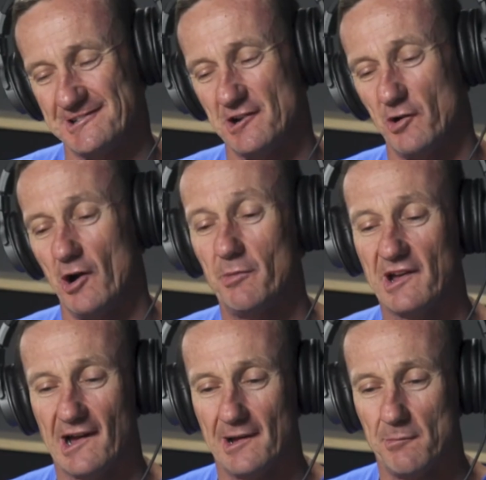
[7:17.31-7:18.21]
So I
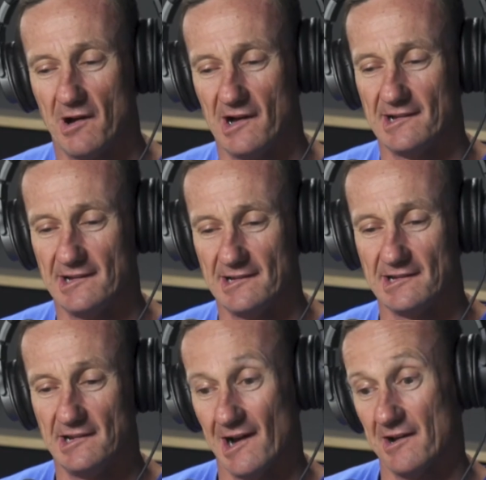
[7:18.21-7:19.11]
became a
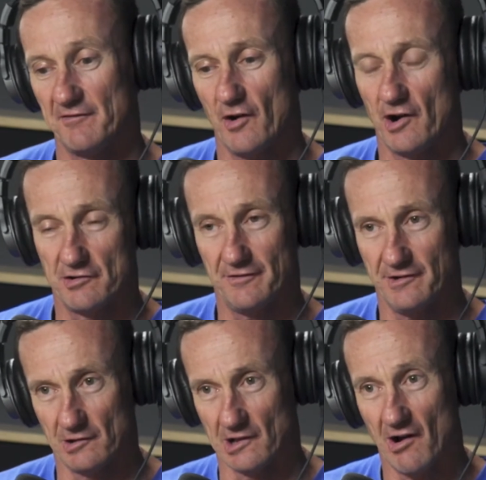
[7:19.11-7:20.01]
gunfighter, if
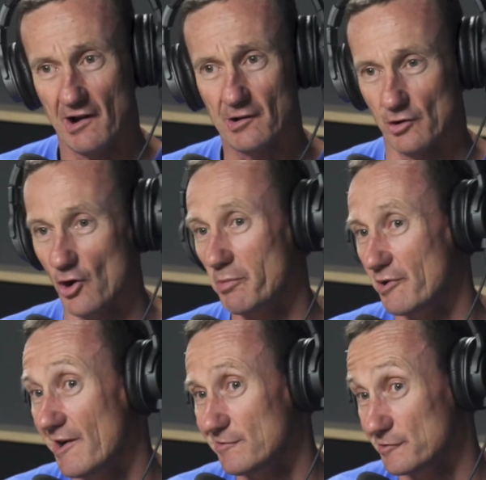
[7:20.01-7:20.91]
you like, or an
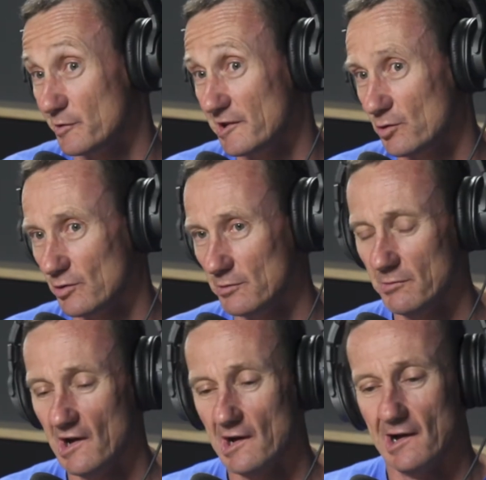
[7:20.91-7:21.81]
operator, as we call
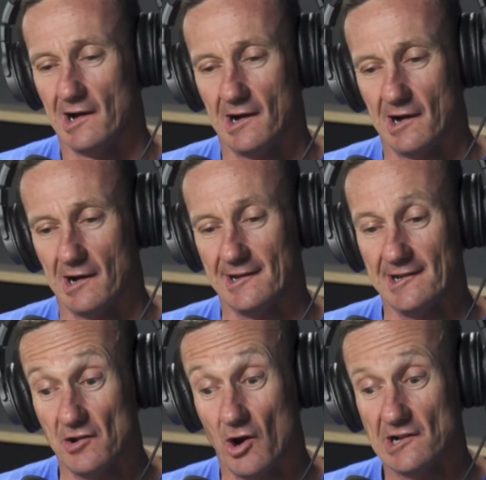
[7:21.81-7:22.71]
them,
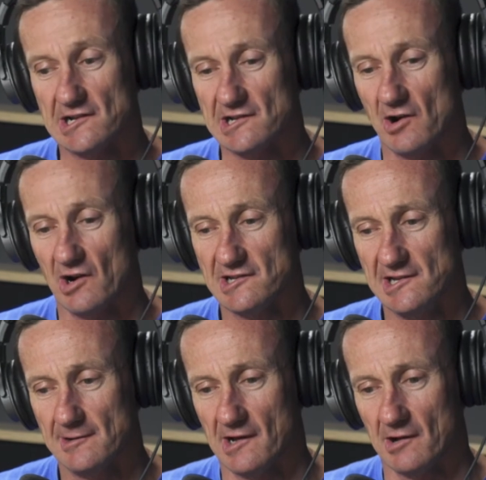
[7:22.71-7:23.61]
in
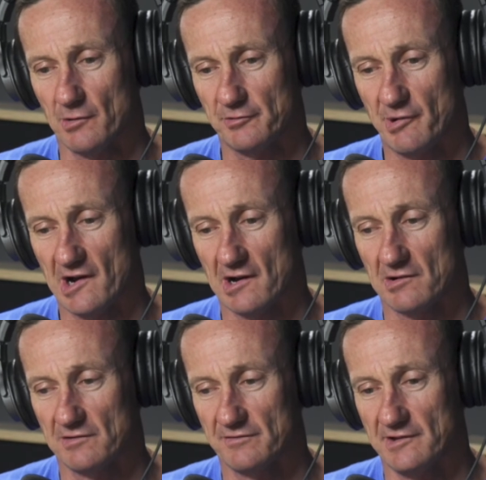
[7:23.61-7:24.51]
1990, and I was part
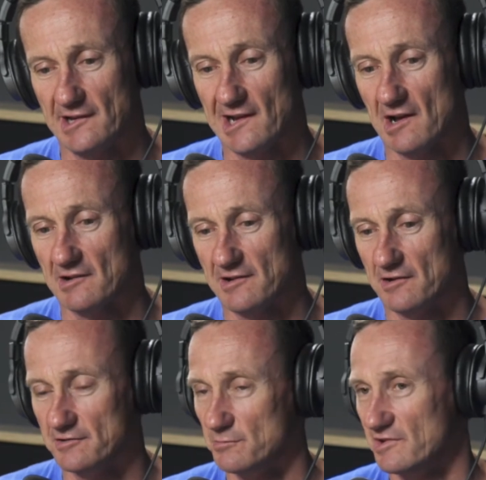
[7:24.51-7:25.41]
of the
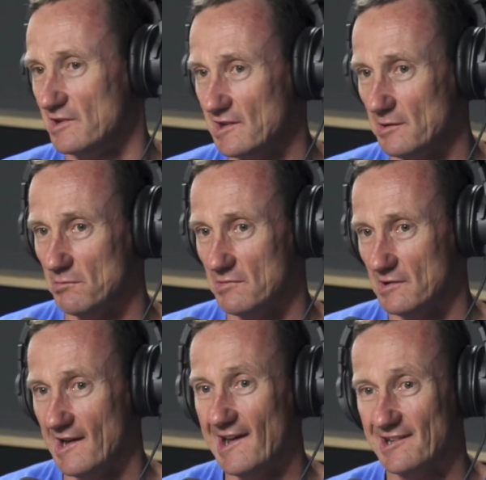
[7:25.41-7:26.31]
counterterrorism team
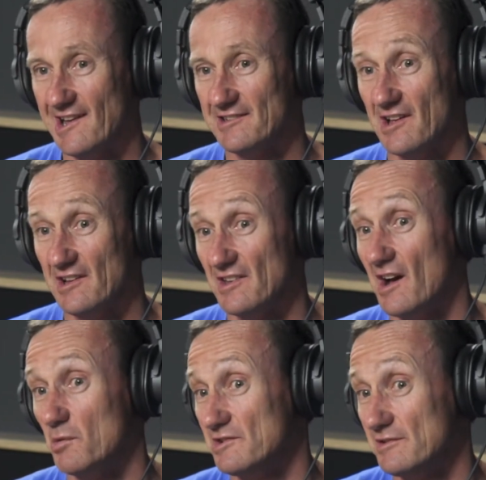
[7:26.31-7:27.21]
at
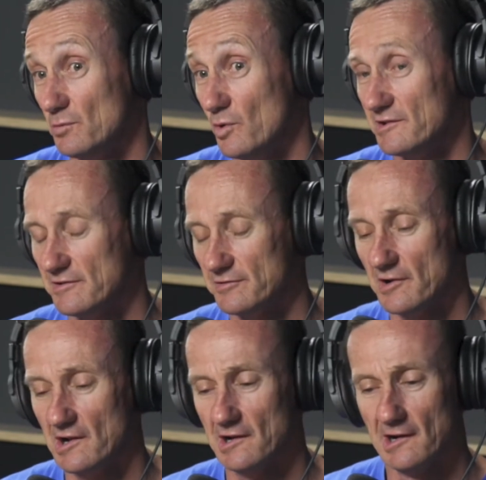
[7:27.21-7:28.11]
SASR, which is in Western
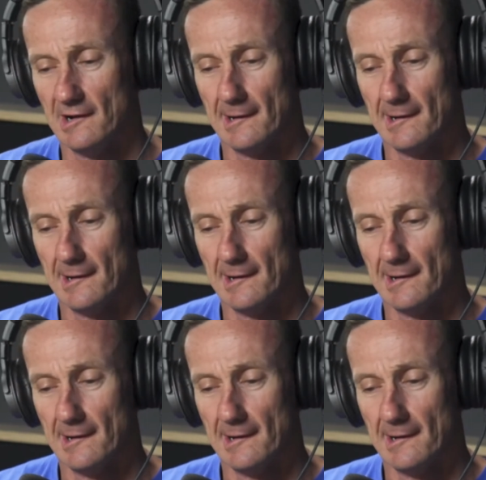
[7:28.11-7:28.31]
Australia,